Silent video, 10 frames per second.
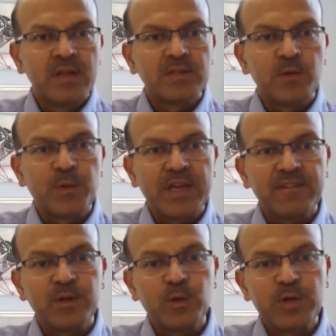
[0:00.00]
So we
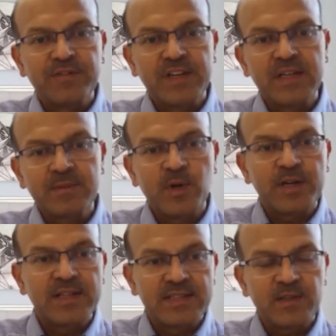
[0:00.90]
have two different
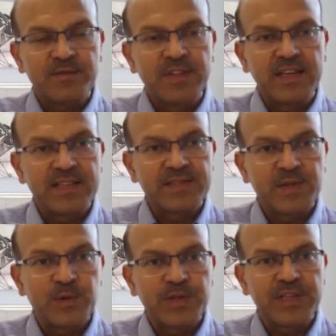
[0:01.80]
models of the
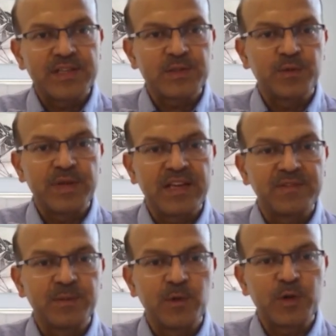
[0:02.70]
NICU here. So we
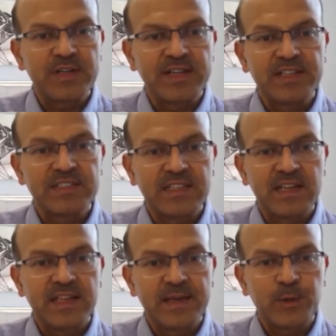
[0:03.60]
have the more traditional
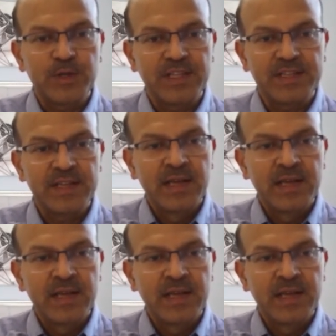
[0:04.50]
layout here.